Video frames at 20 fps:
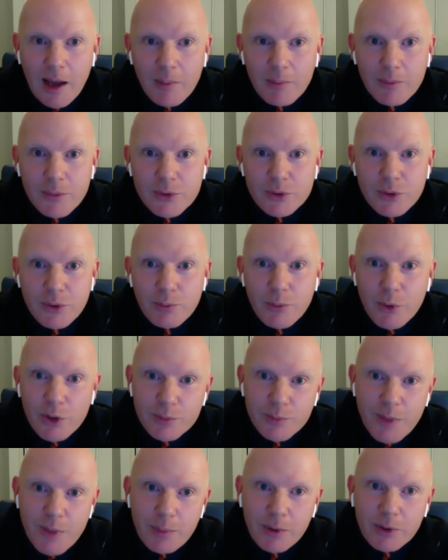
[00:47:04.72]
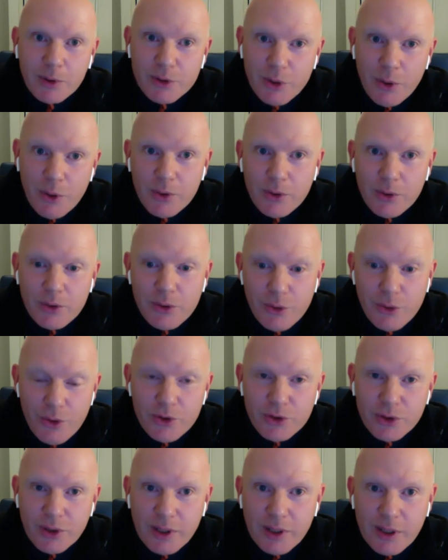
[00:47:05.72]
So most people don't
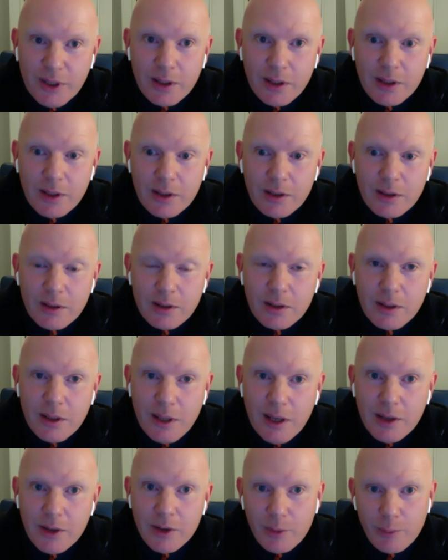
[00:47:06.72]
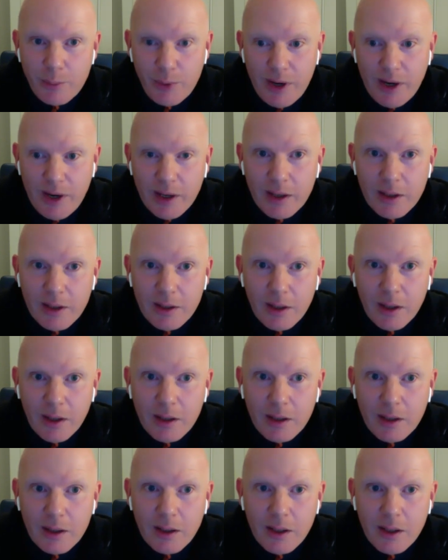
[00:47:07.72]
usually get their break
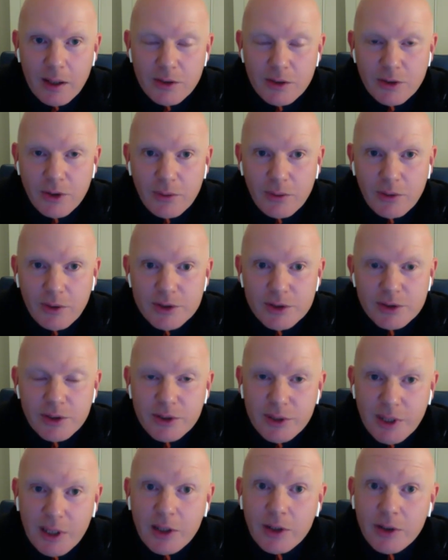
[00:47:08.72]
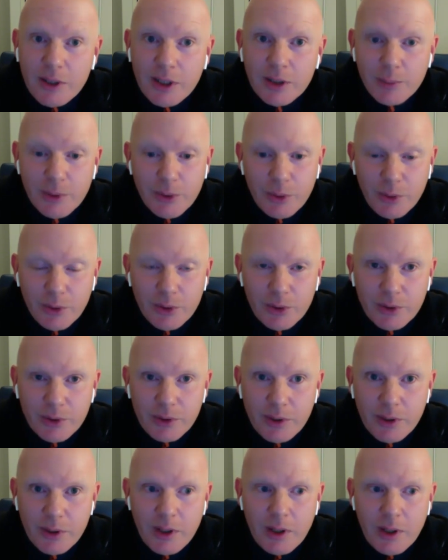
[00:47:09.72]
as a novelist until they're a little bit older.
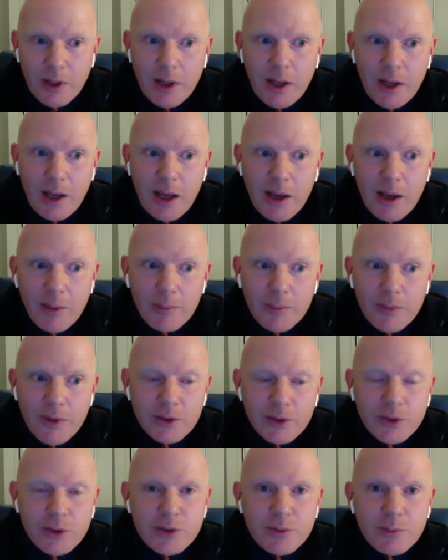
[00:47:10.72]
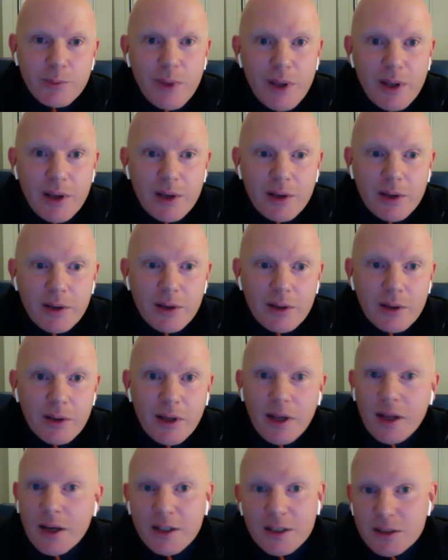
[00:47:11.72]
That doesn't mean,
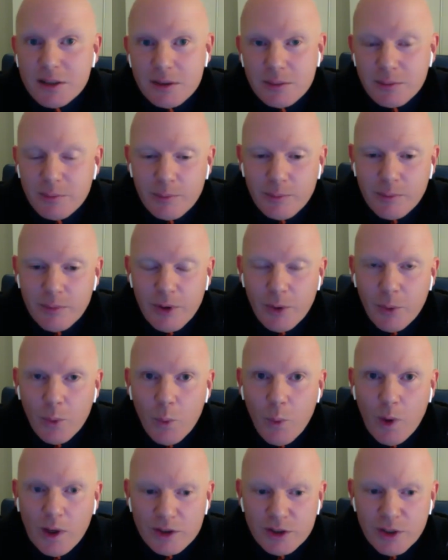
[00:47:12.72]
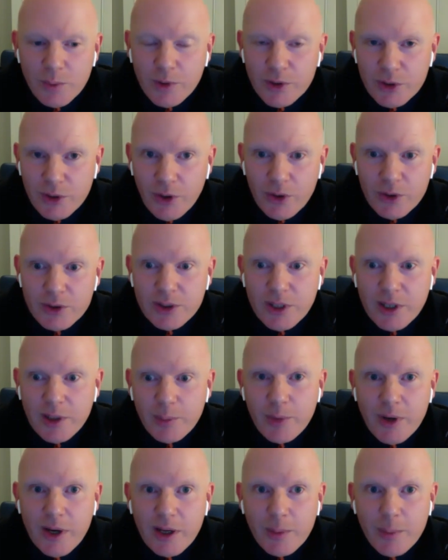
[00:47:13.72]
and it's, you know, when someone does get a
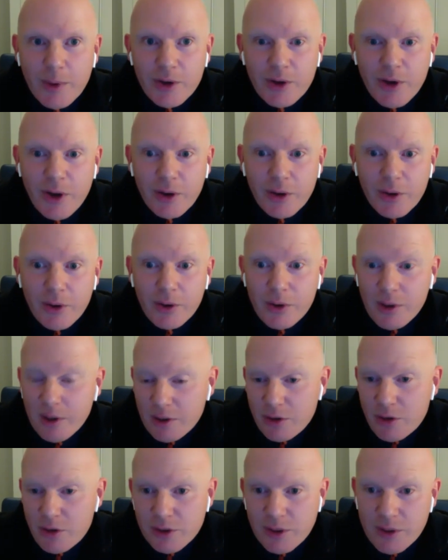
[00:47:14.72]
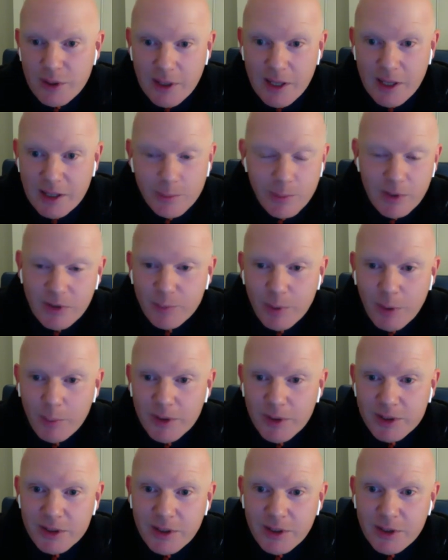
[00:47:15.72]
break a bit younger, usually it gets a bit of
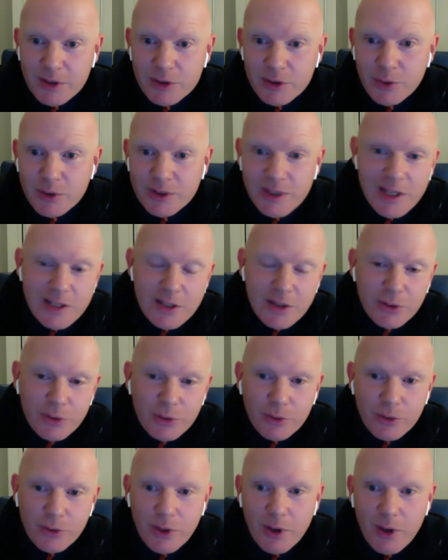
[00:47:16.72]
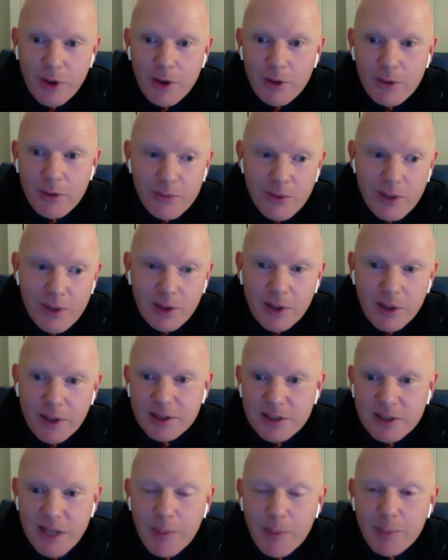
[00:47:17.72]
publicity. So it's easy to feel that
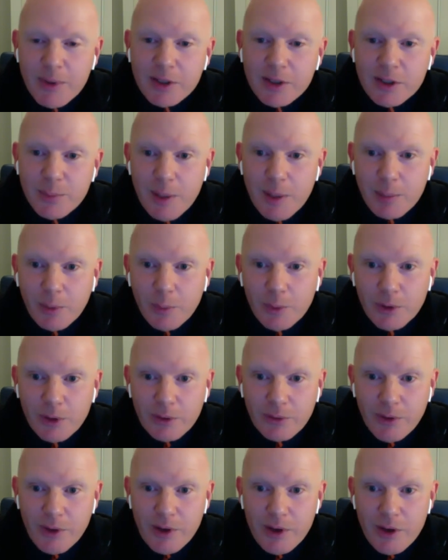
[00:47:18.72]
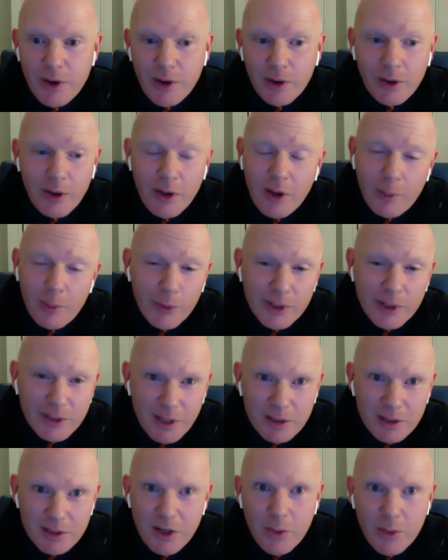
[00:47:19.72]
it's happening to people when they're very young, but it's
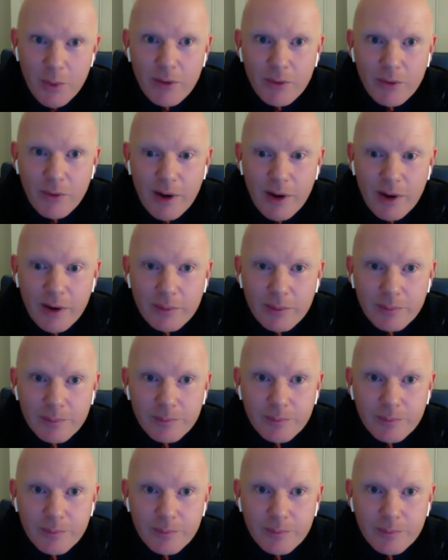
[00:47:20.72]
actually quite rare.